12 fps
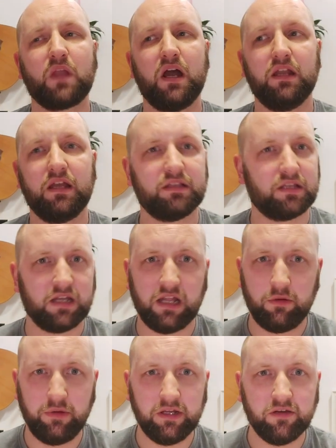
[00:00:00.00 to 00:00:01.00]
I like the
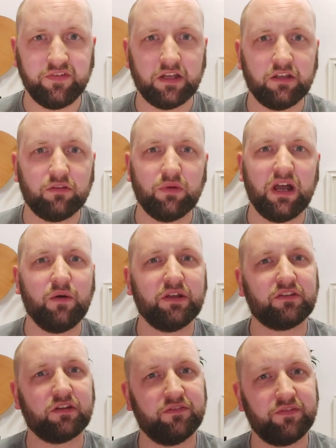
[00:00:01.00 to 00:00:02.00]
colouring of it as well.
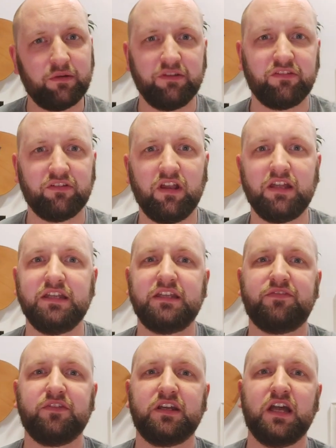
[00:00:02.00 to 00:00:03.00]
It's got a very slightly
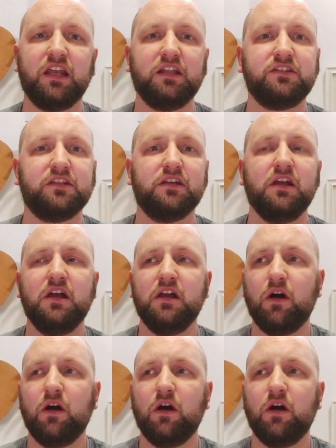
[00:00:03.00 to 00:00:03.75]
different colour to